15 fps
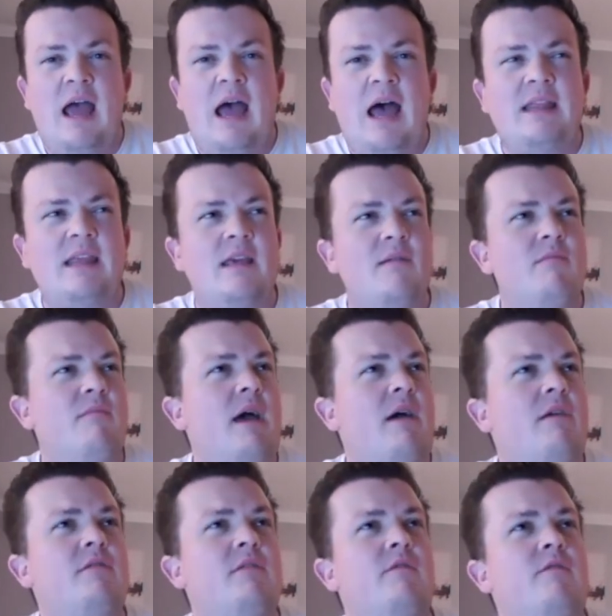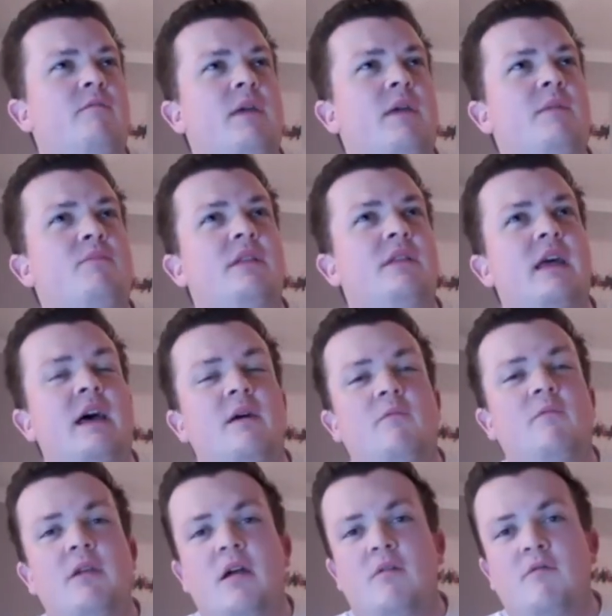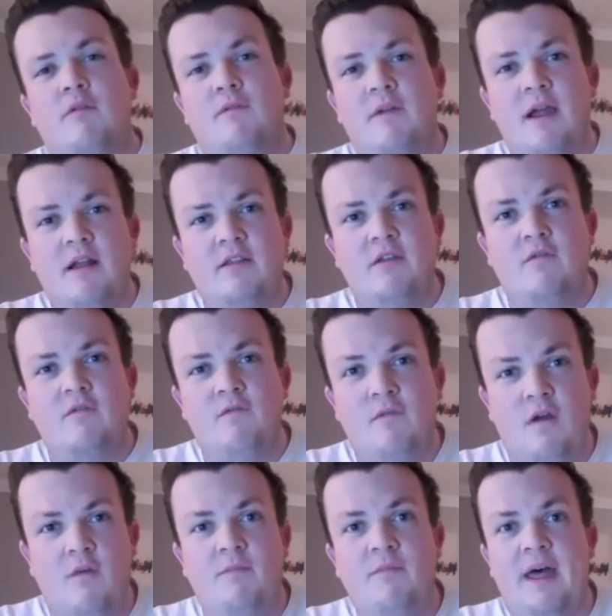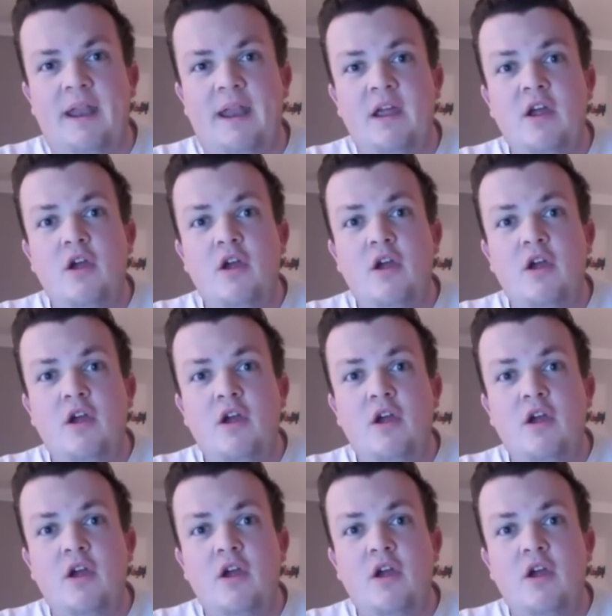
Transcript: And the amount of people that we got referred to from that